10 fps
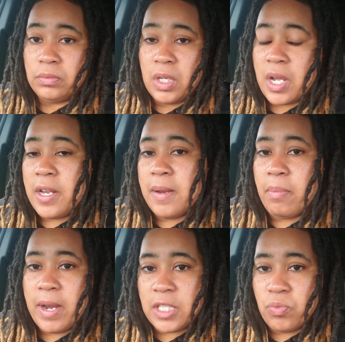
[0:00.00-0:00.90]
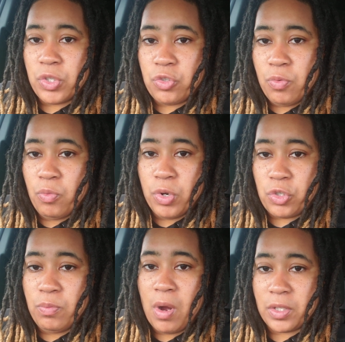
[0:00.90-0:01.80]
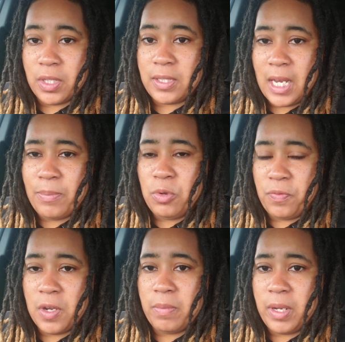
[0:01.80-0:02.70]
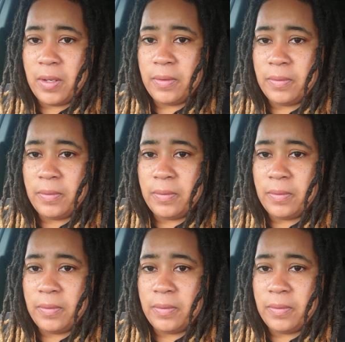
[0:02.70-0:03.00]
couldn't embrace what you brought to the table. You feel me?